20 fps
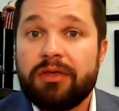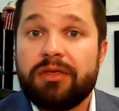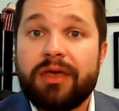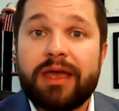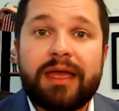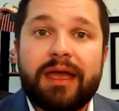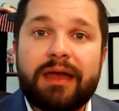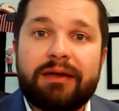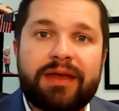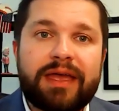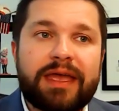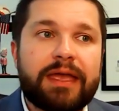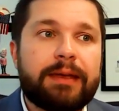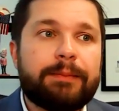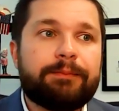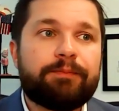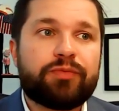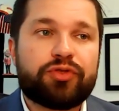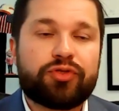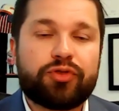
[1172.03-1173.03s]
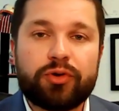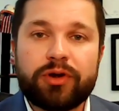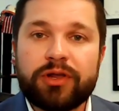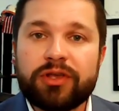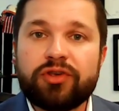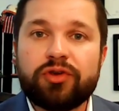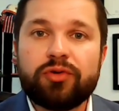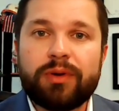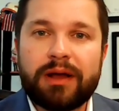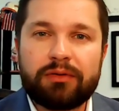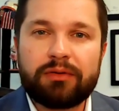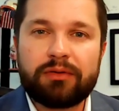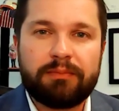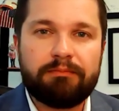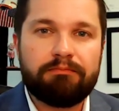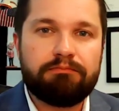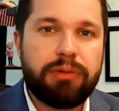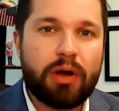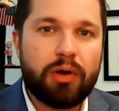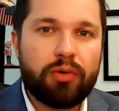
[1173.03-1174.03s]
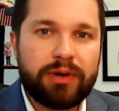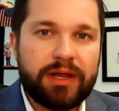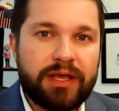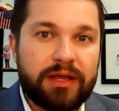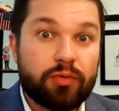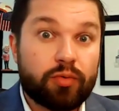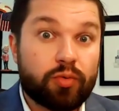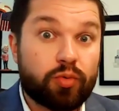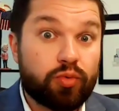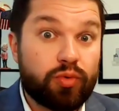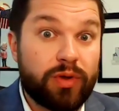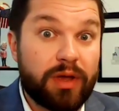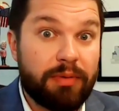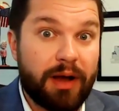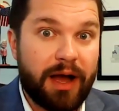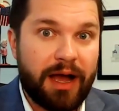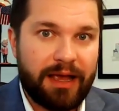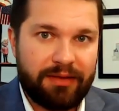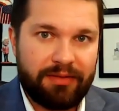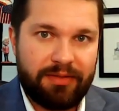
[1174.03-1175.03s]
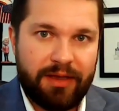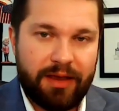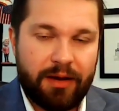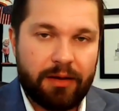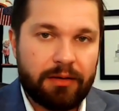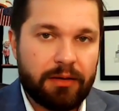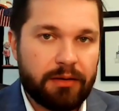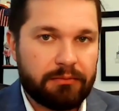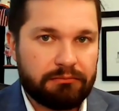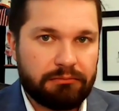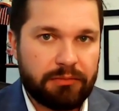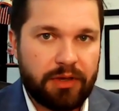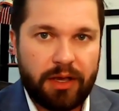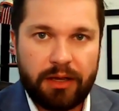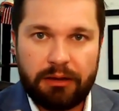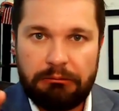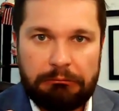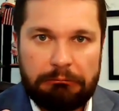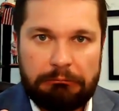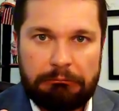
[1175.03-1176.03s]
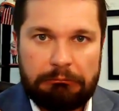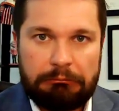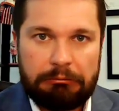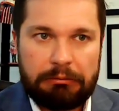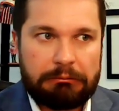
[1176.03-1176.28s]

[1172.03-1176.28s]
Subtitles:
They have a 32-ounce bone-in ribeye there. Okay.